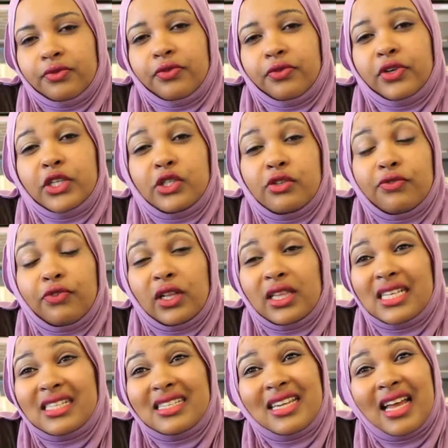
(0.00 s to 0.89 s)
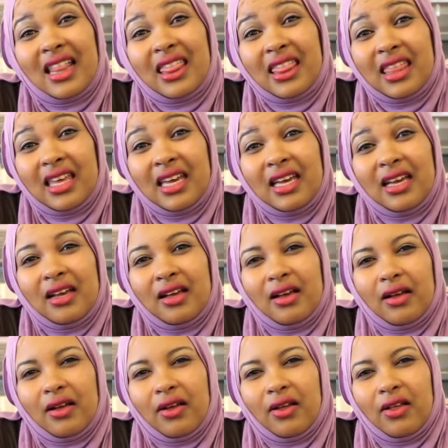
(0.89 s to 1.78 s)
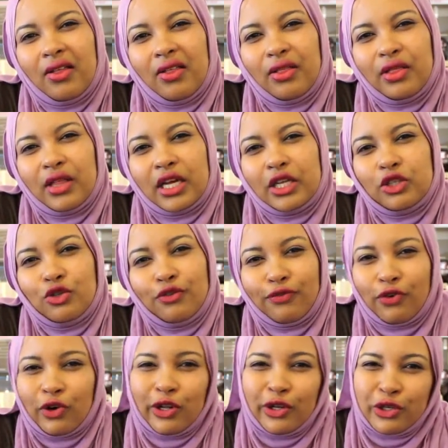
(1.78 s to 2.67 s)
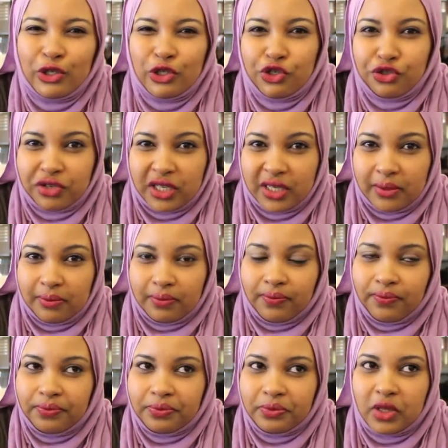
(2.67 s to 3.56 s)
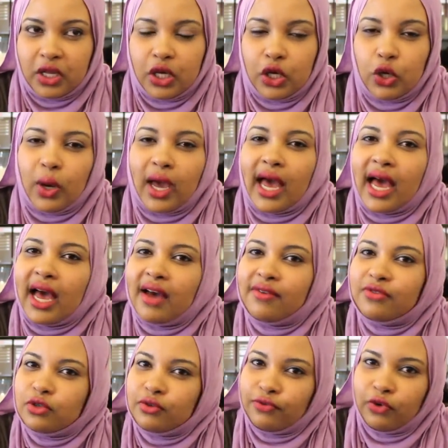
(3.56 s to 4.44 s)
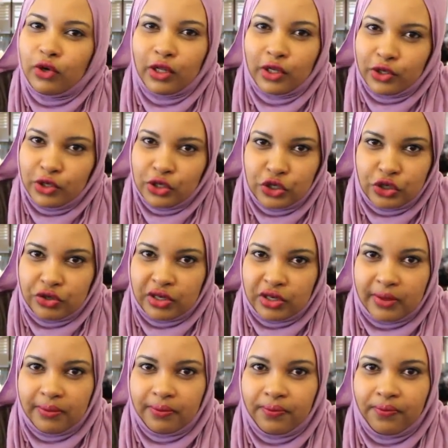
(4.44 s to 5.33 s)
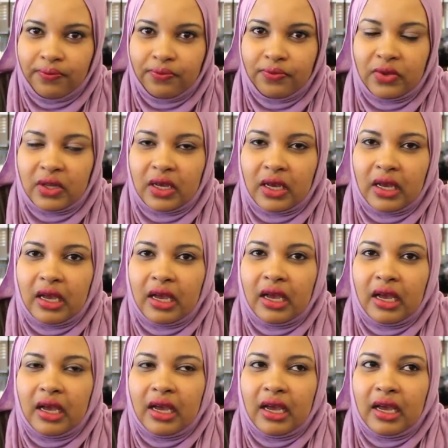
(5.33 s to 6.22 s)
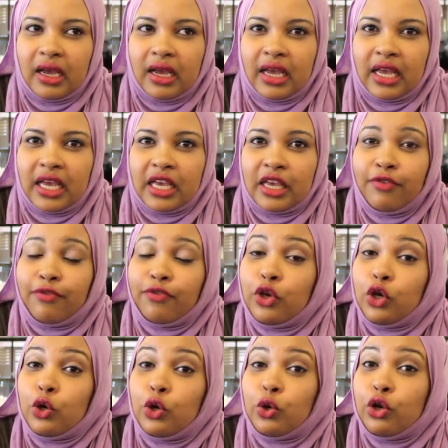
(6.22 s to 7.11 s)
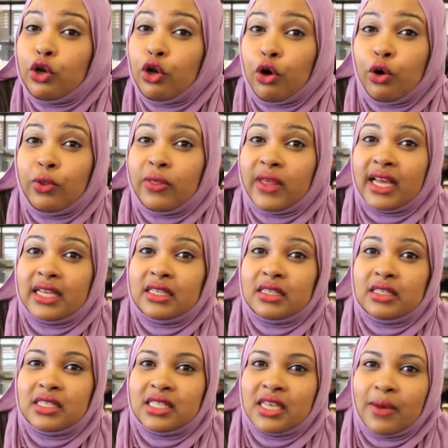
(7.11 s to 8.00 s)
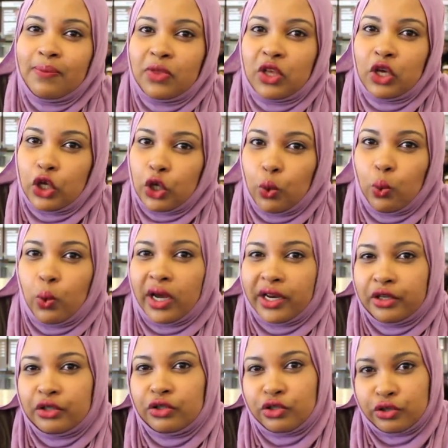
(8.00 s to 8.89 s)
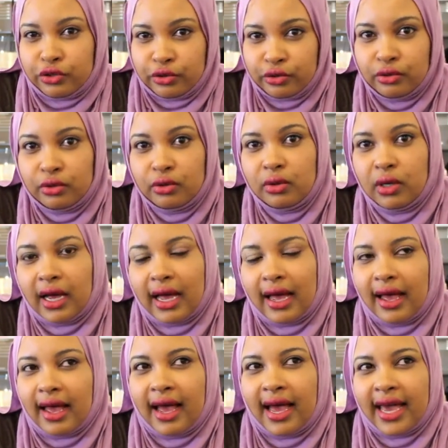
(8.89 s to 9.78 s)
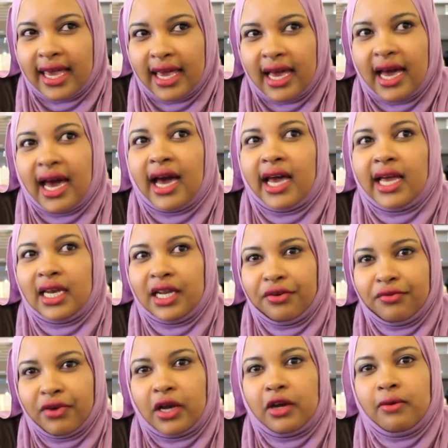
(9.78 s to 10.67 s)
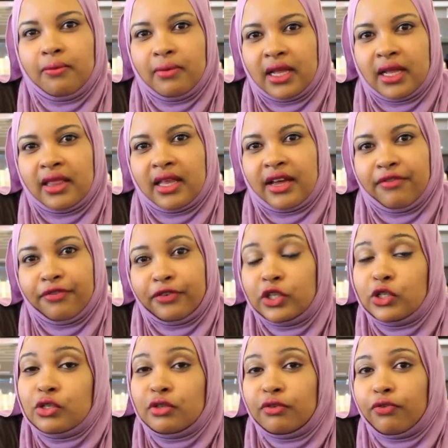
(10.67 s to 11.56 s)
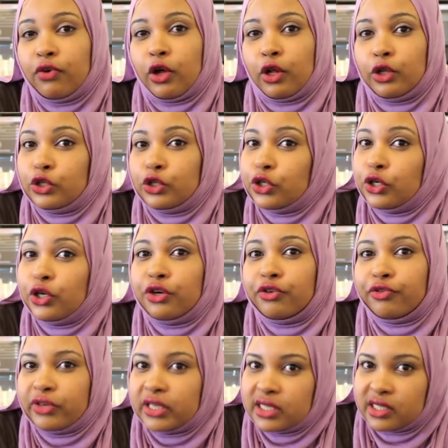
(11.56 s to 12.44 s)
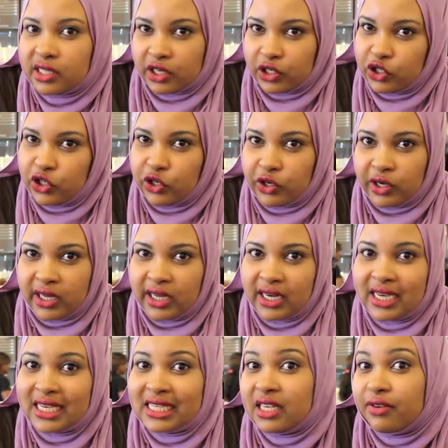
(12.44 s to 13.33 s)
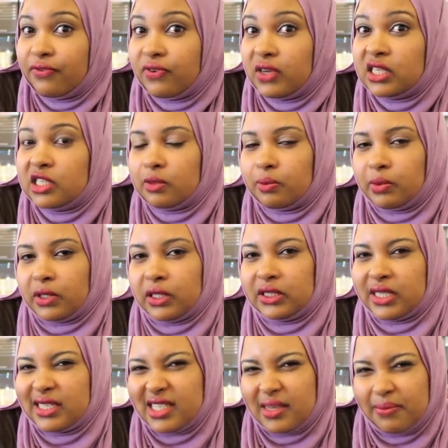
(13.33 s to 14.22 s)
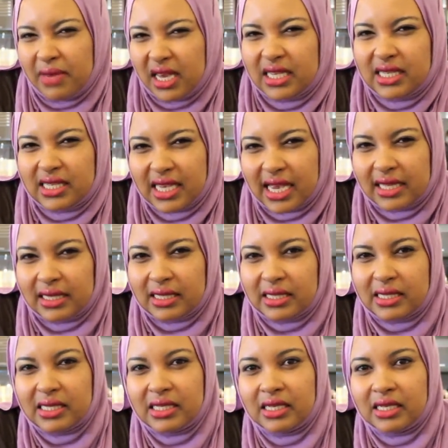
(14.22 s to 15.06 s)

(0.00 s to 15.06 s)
First of all, there's nothing than to follow your dream. You have to follow your dream. If you know that something you want to do, I highly recommend that first of all, do your research on it. Is it feasible? Does it make sense?